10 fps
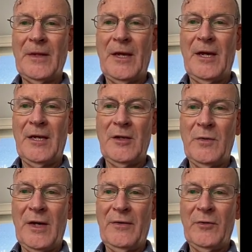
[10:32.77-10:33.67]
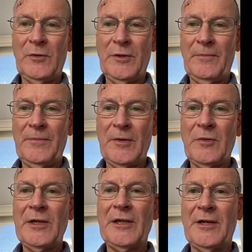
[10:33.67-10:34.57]
and here we have all the
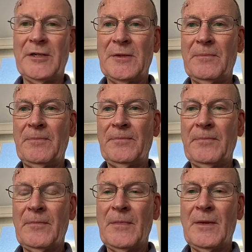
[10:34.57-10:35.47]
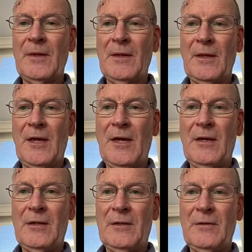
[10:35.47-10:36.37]
Greek letters.
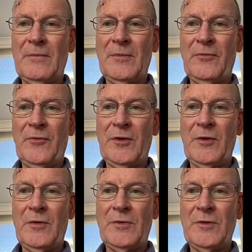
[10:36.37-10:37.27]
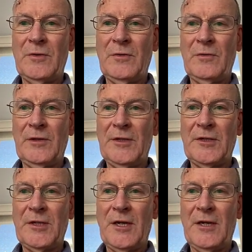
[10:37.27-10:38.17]
We go to, let's
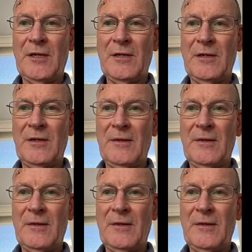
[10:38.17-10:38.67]
say,